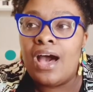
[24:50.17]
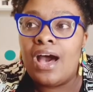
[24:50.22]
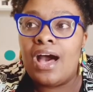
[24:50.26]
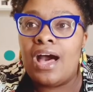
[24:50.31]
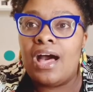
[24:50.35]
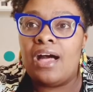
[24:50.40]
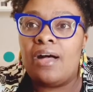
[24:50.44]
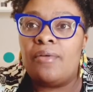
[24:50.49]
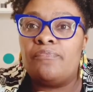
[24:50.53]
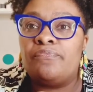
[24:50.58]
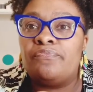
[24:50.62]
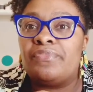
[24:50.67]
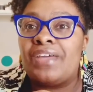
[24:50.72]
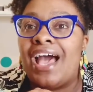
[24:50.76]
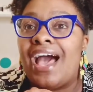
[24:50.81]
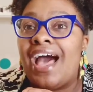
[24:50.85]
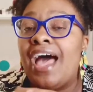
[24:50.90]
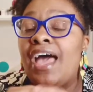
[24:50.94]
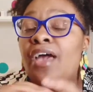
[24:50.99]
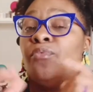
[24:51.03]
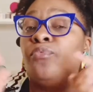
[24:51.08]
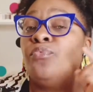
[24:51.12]

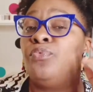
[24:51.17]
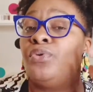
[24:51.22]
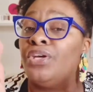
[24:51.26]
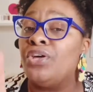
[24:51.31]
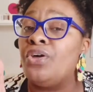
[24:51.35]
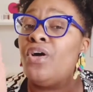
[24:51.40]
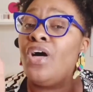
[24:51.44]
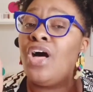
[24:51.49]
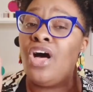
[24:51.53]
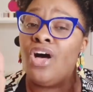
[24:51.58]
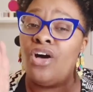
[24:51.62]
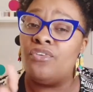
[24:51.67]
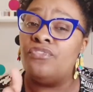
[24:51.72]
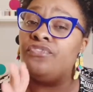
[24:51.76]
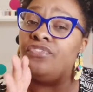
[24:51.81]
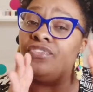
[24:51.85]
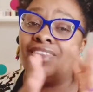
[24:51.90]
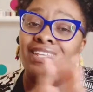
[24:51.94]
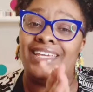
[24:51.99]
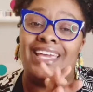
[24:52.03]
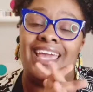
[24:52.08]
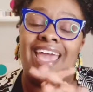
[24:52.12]
I will
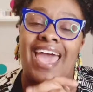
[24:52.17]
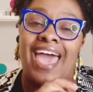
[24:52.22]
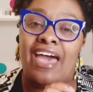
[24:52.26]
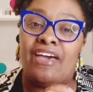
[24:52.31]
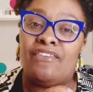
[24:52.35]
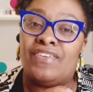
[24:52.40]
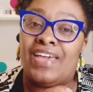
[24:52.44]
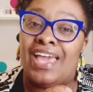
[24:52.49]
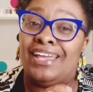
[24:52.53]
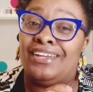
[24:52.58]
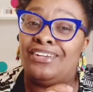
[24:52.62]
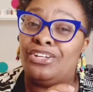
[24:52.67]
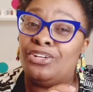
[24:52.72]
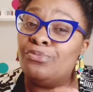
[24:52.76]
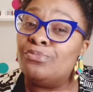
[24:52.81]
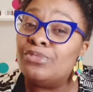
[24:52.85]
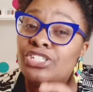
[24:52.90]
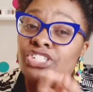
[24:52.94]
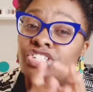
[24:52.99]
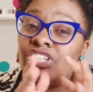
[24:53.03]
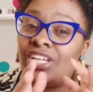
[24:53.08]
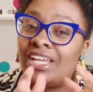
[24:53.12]
hopefully have a new
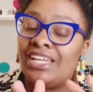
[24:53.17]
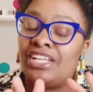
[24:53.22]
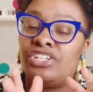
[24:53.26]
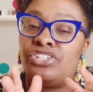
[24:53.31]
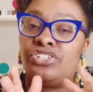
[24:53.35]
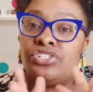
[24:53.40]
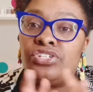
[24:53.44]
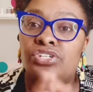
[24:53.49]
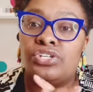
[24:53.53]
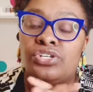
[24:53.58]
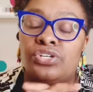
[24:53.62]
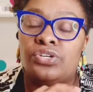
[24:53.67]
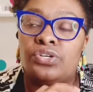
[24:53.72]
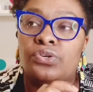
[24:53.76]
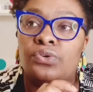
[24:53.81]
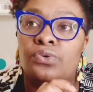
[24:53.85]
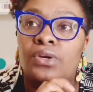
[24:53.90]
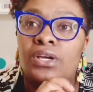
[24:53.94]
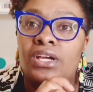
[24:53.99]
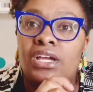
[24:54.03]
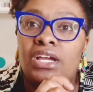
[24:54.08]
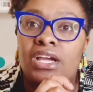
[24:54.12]
machine
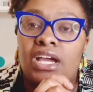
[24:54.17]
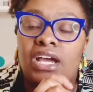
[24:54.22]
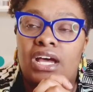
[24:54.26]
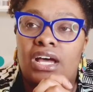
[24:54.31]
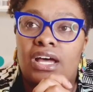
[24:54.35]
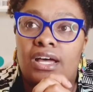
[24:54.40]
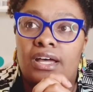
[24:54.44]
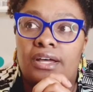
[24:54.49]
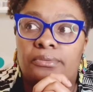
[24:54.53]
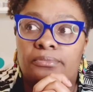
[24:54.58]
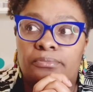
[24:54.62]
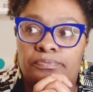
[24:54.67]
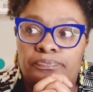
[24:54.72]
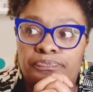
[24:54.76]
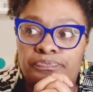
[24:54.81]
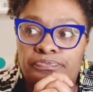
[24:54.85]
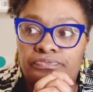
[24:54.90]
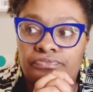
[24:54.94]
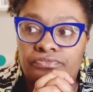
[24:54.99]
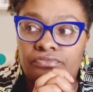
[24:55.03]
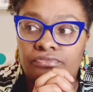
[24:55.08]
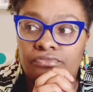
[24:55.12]
to
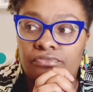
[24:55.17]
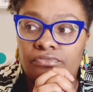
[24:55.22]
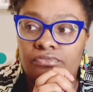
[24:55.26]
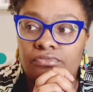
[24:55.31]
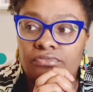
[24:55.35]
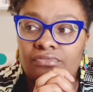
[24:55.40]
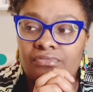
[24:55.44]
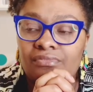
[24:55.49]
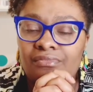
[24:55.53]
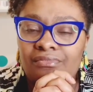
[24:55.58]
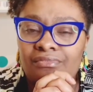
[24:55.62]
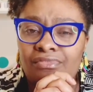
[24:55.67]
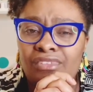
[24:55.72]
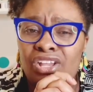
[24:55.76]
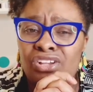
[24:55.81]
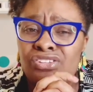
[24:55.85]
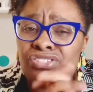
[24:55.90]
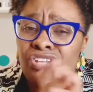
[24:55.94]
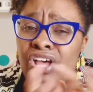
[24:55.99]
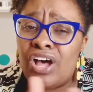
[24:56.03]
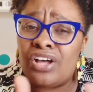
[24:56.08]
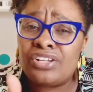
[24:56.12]

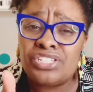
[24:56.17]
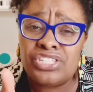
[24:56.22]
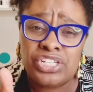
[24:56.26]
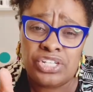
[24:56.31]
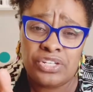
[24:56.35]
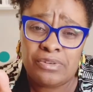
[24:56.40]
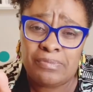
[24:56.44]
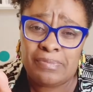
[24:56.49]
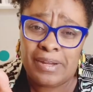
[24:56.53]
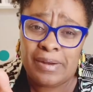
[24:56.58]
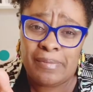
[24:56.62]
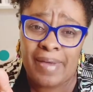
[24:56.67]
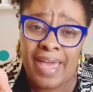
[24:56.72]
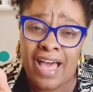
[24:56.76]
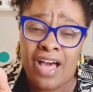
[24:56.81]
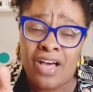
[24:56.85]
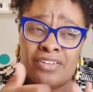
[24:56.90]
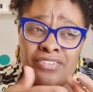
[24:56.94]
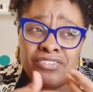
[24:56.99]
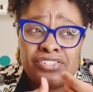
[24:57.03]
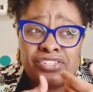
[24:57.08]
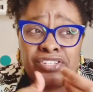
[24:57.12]
talk to you a bit
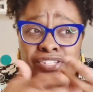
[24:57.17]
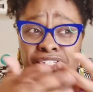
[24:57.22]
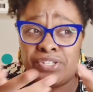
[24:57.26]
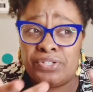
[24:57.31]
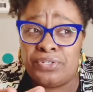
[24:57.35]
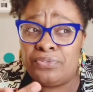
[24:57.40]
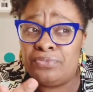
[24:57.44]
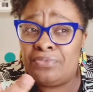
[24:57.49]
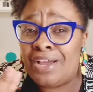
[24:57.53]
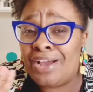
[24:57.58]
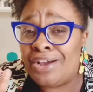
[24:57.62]
about soon.